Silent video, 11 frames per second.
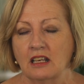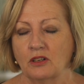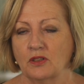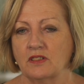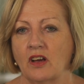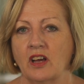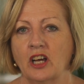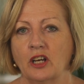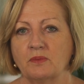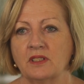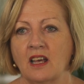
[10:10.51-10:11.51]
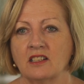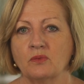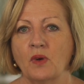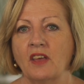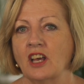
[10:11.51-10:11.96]
It also helps
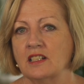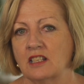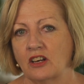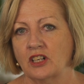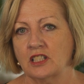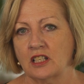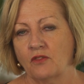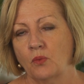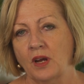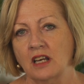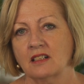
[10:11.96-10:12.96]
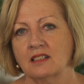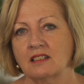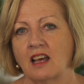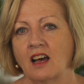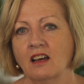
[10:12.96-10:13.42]
us where those areas of
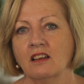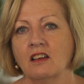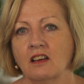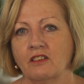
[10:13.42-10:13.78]
weakness are